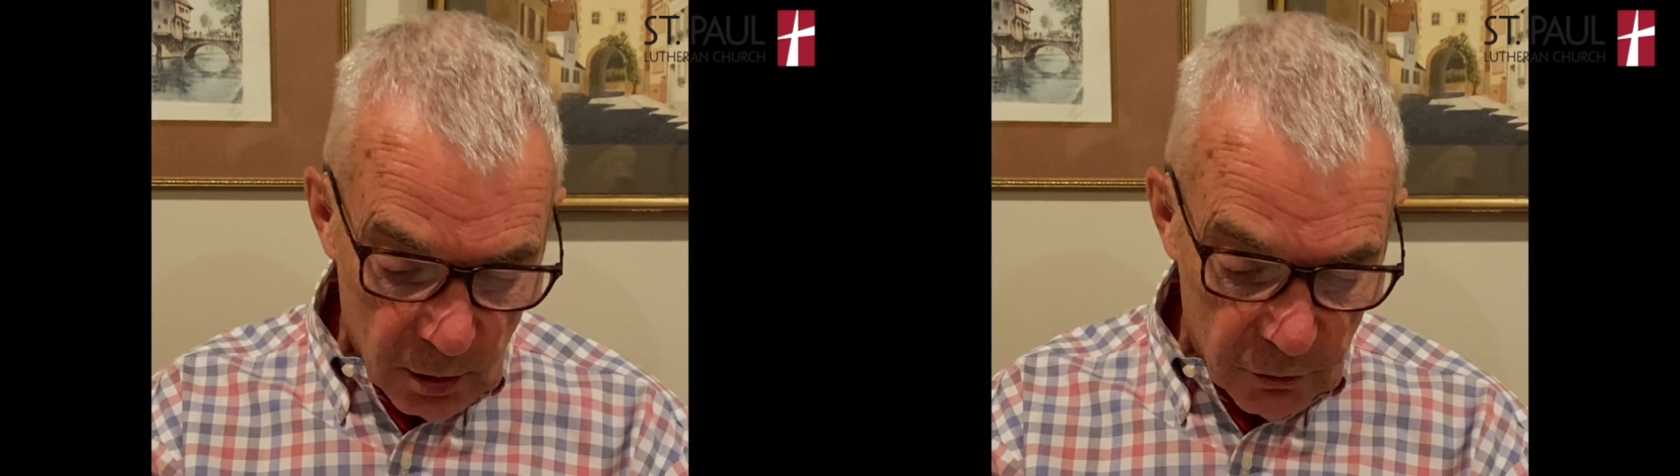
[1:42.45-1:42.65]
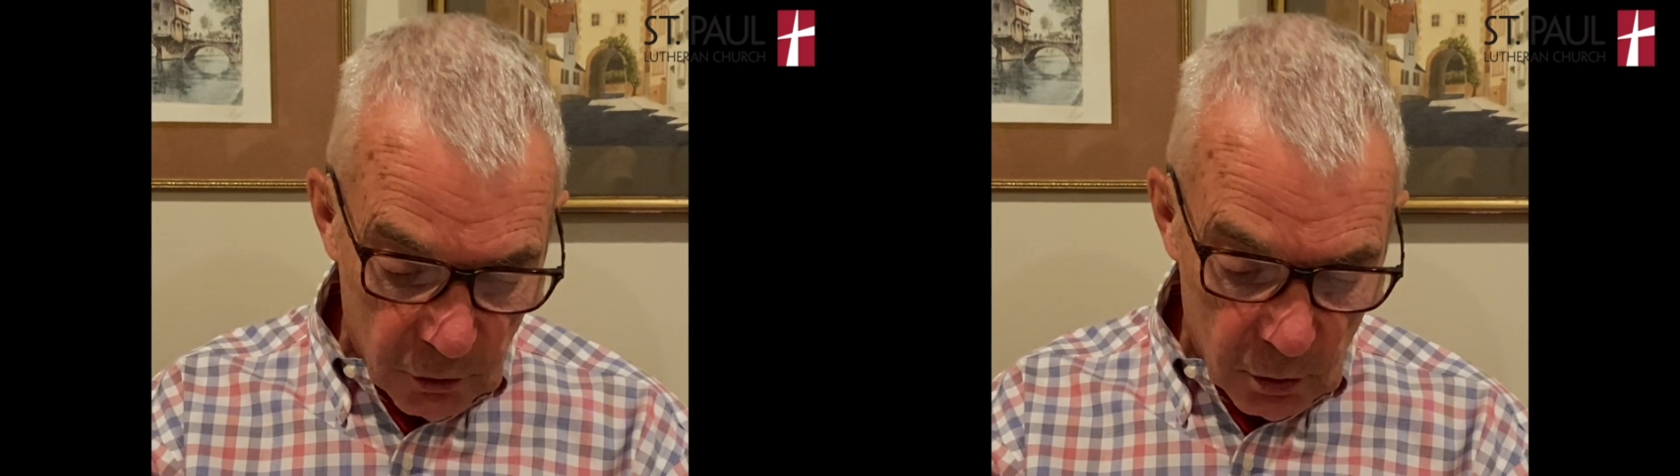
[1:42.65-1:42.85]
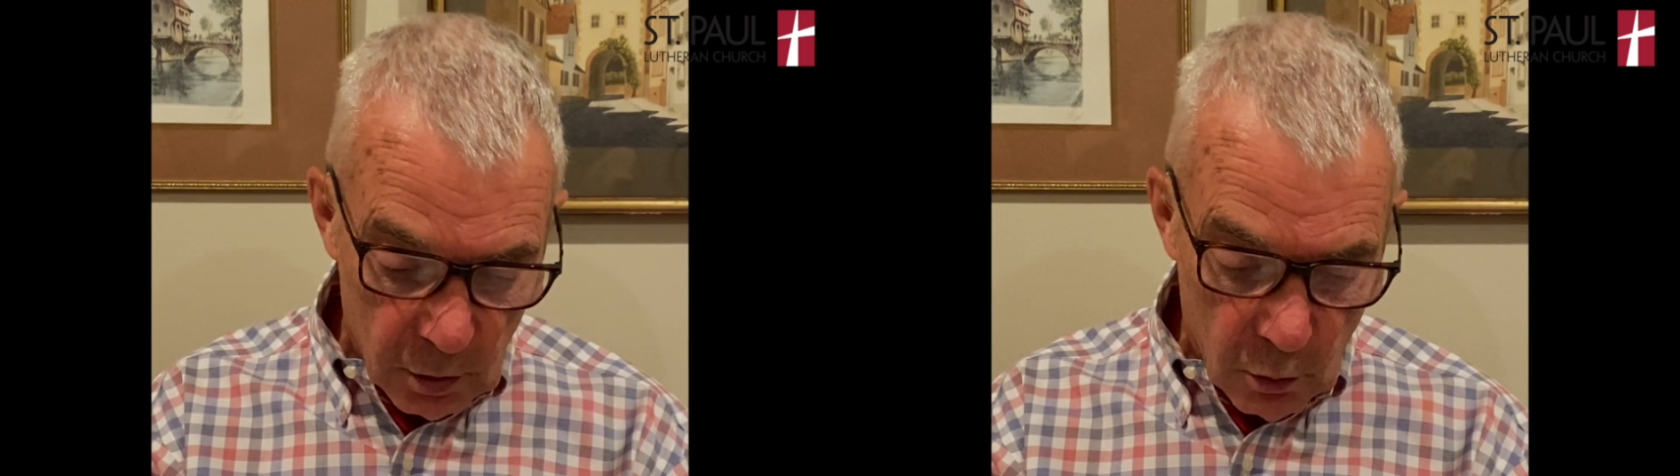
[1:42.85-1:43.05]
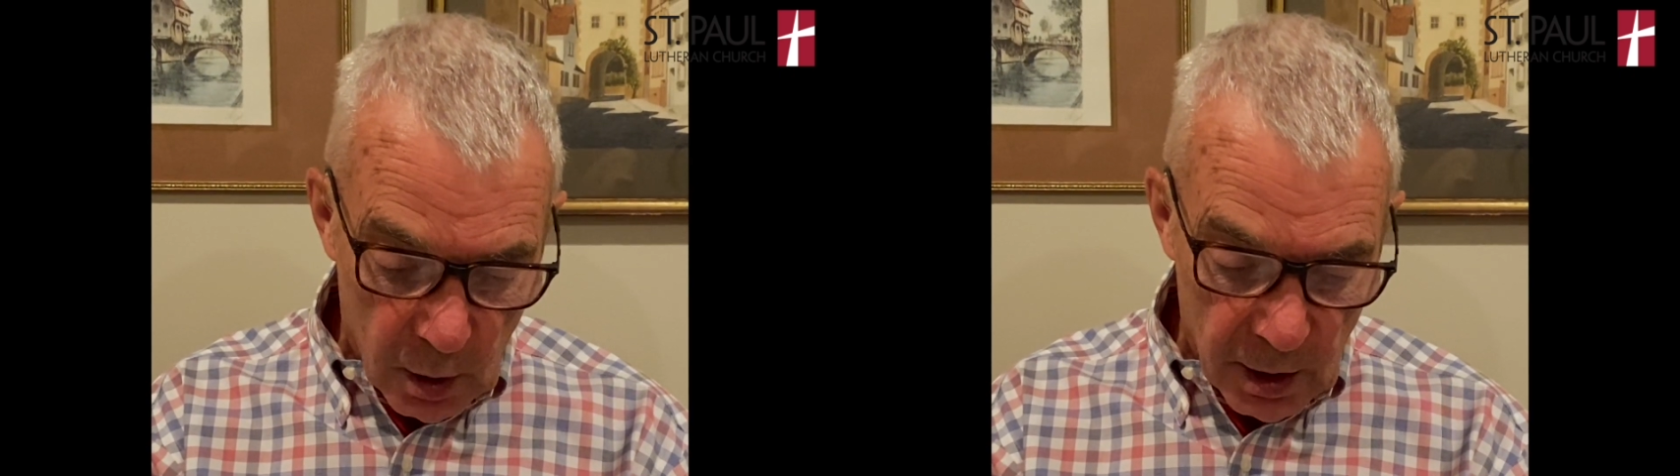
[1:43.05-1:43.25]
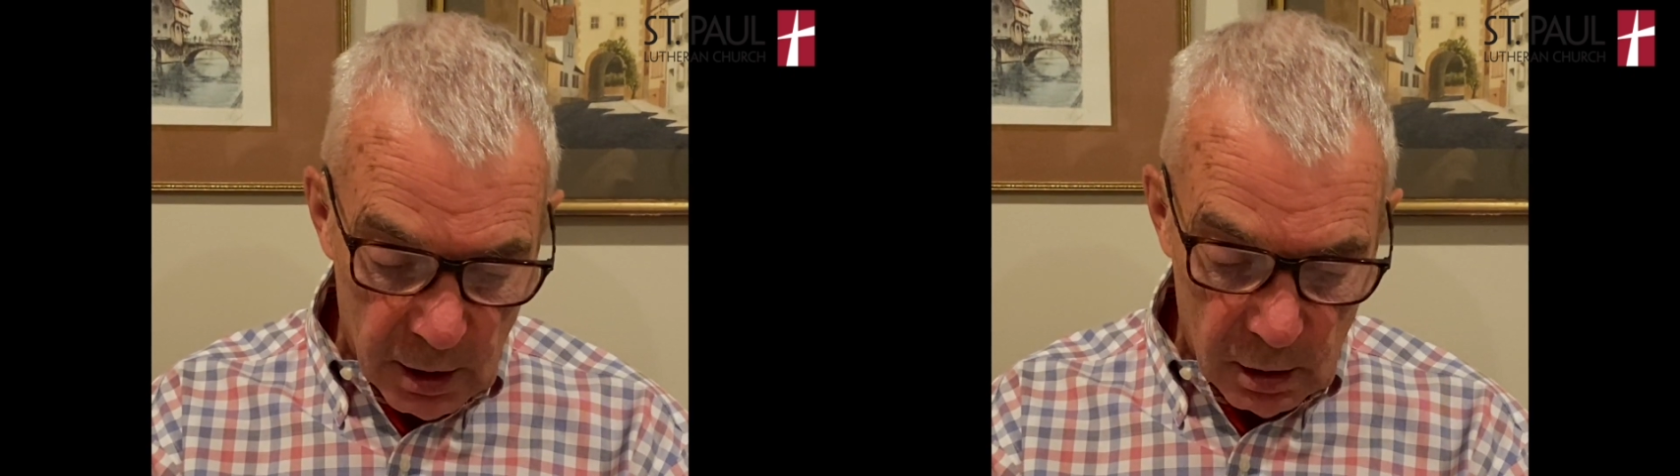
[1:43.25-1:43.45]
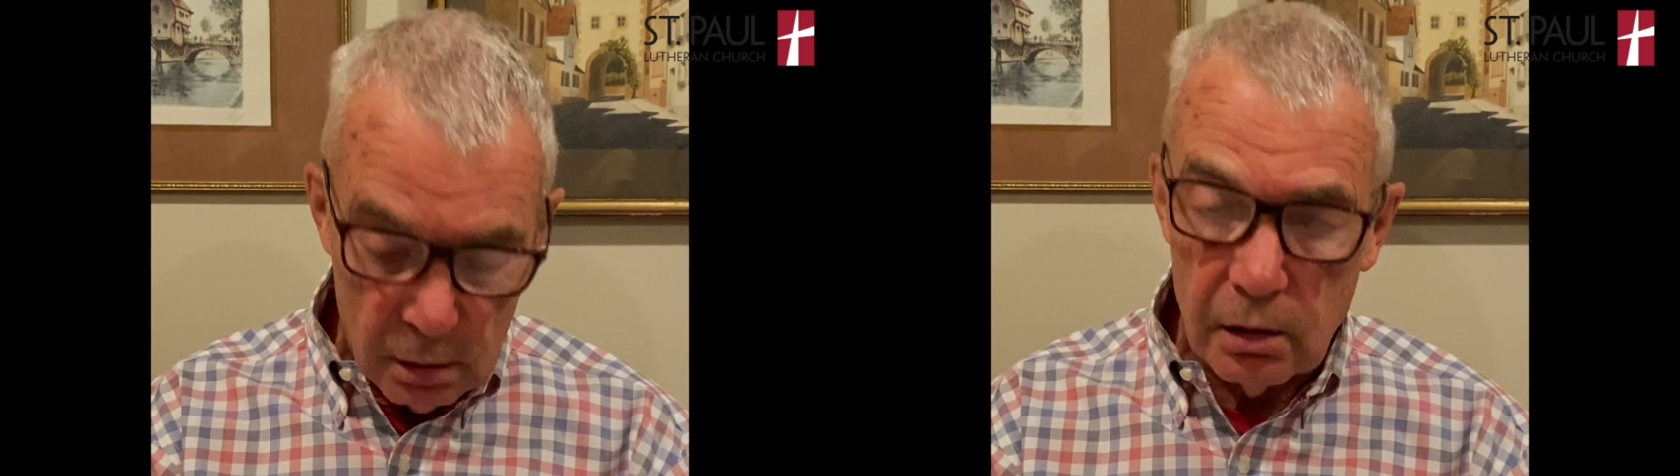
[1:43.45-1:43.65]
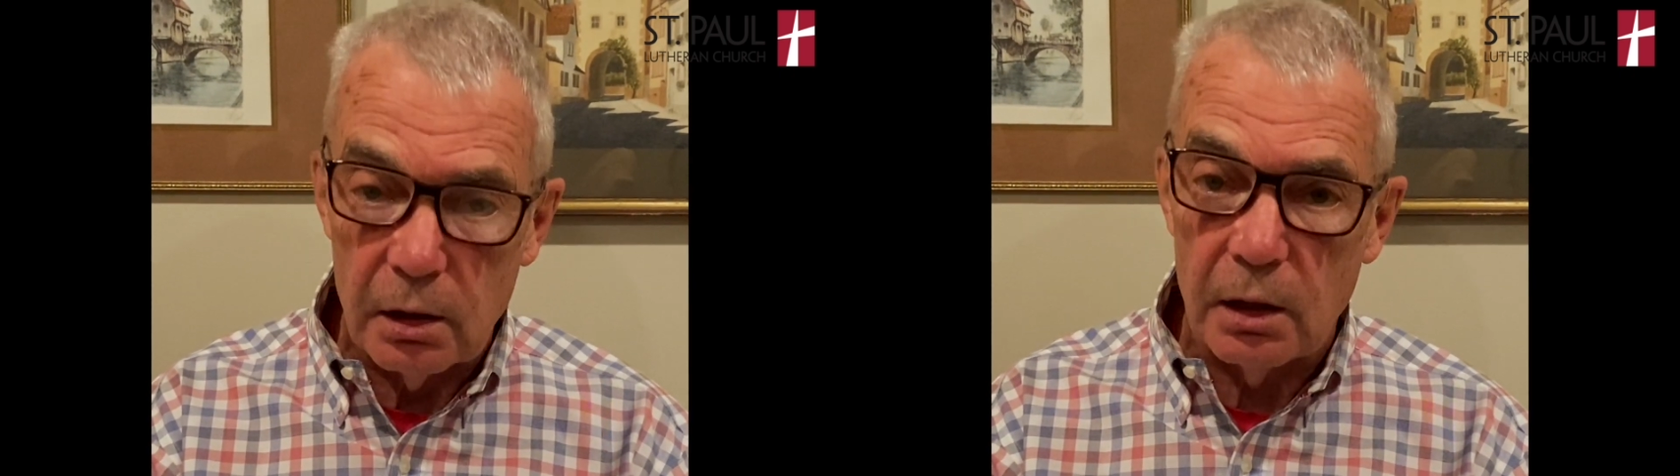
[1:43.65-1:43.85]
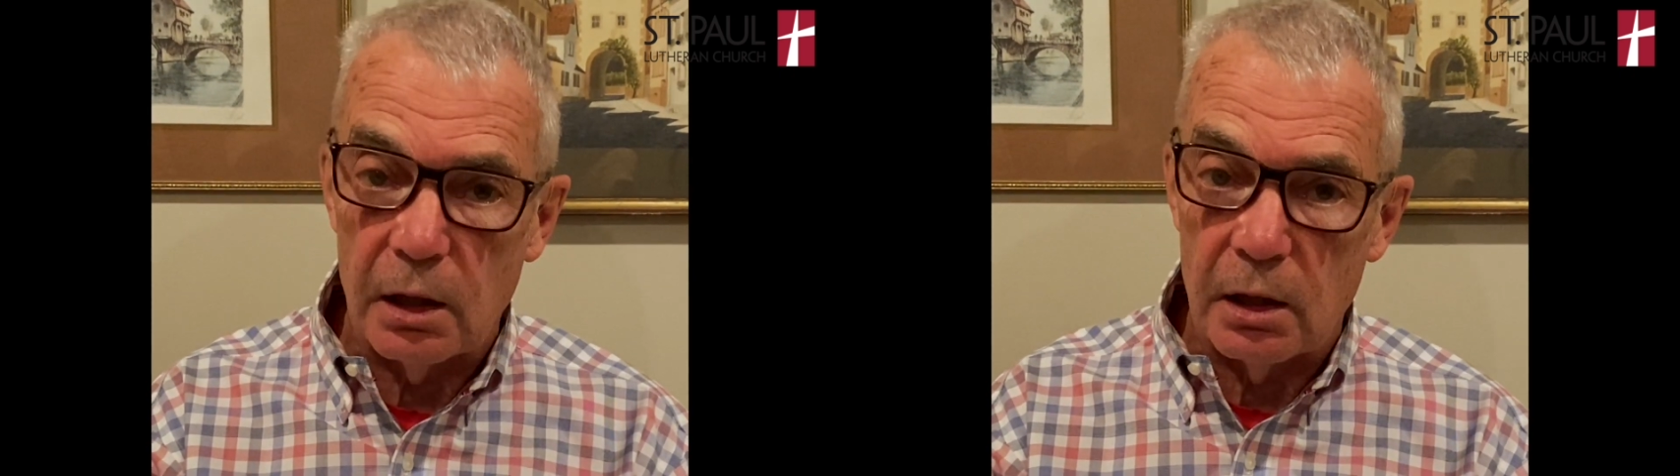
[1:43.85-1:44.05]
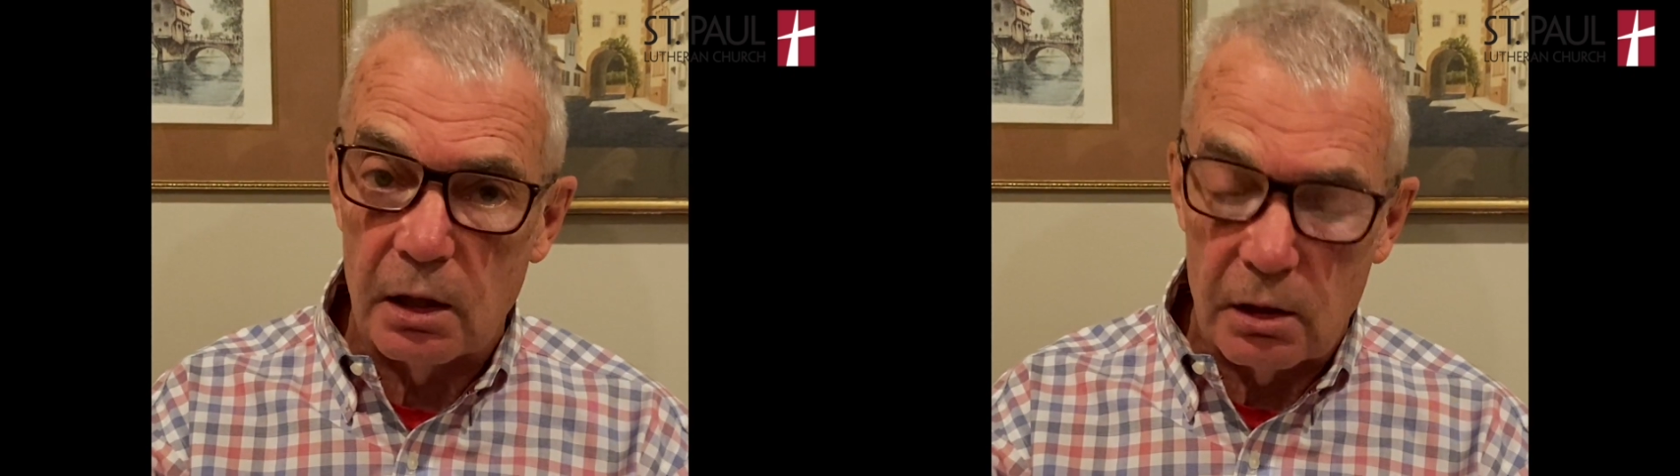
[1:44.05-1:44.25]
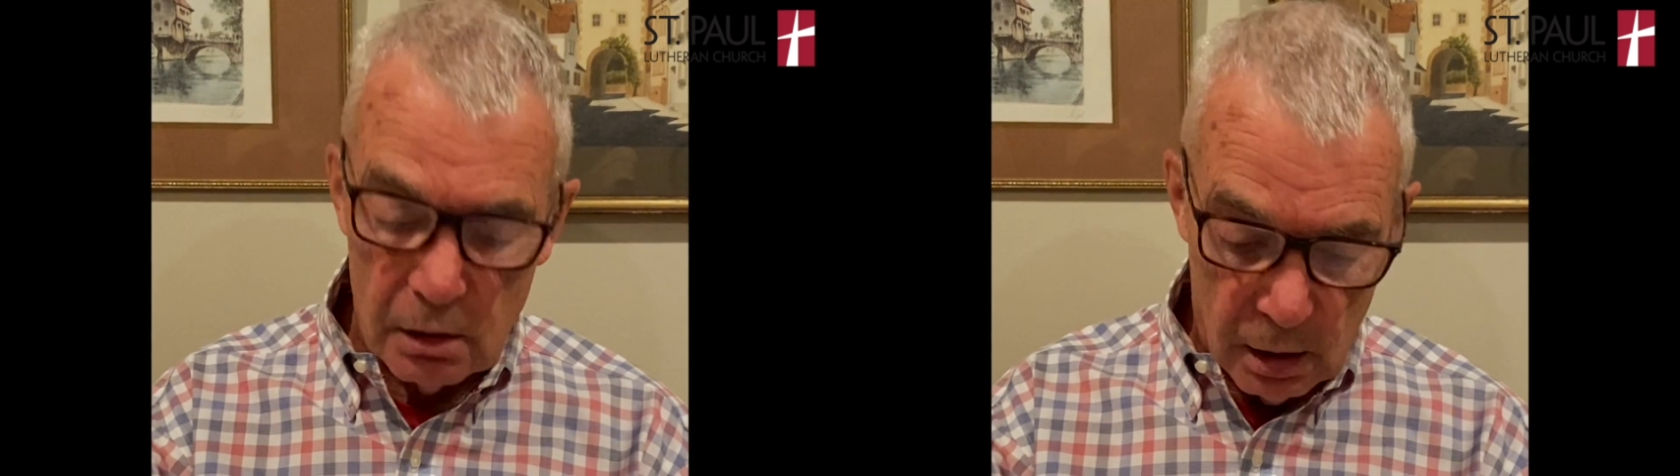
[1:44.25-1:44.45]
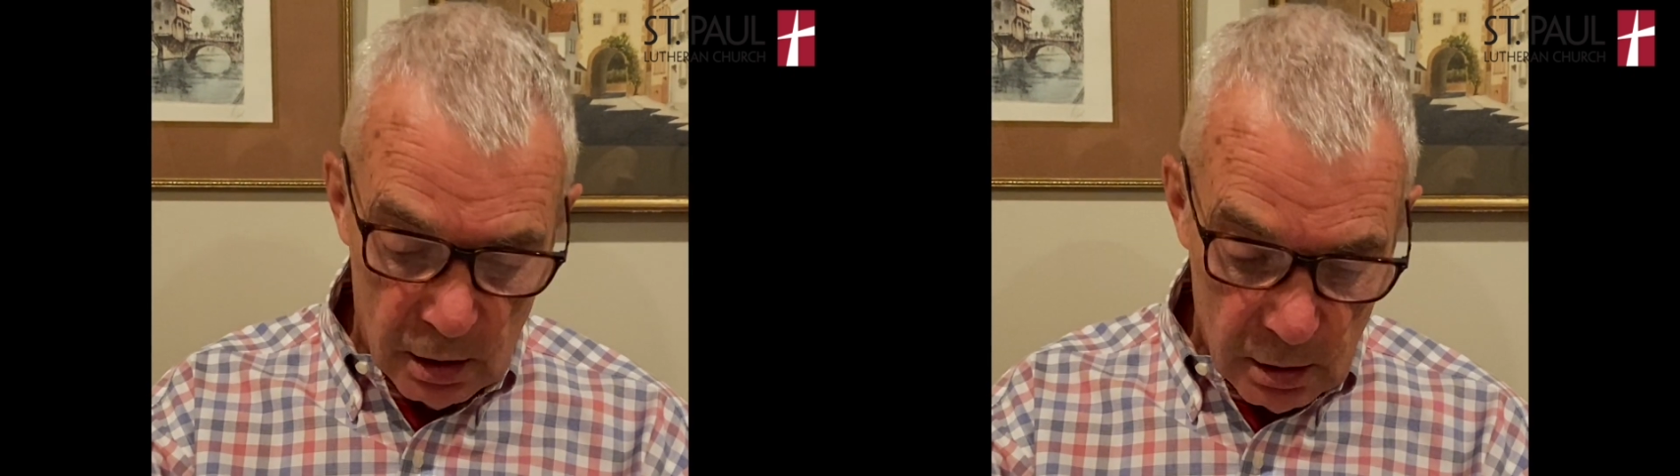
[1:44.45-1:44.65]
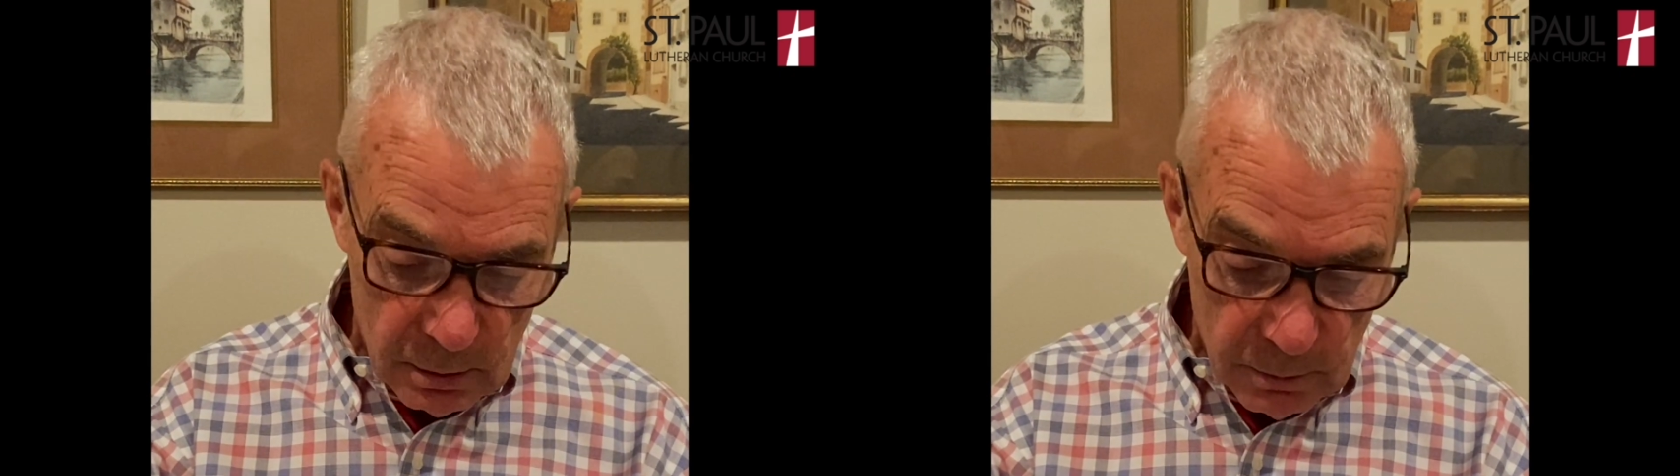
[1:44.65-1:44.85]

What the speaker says: for a while in his light.